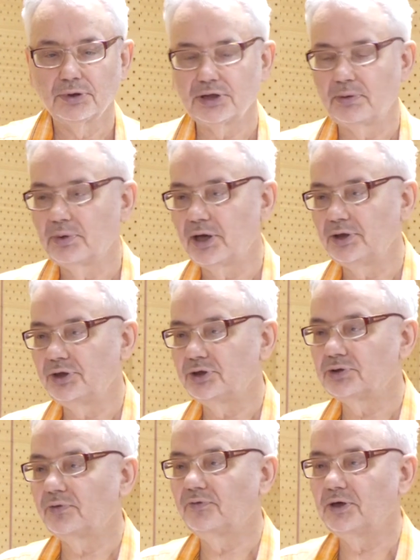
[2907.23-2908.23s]
Some
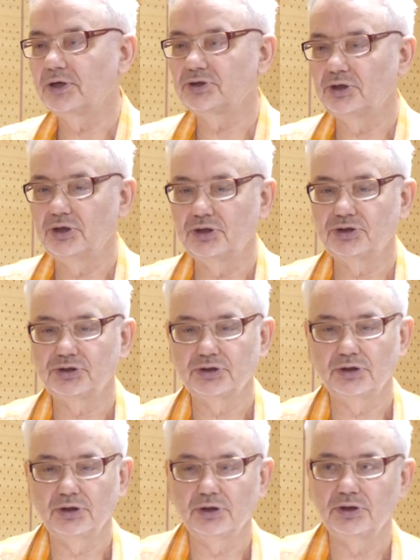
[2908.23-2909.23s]
hundreds of years, and its
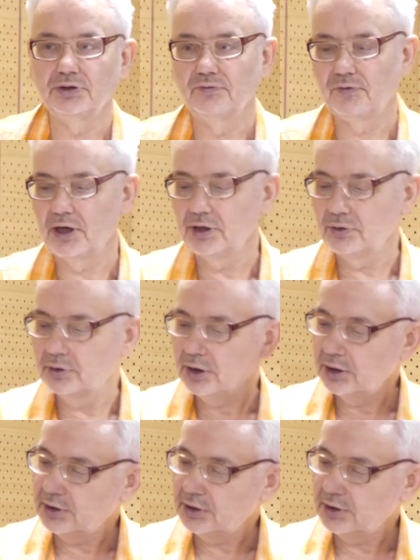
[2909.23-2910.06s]
value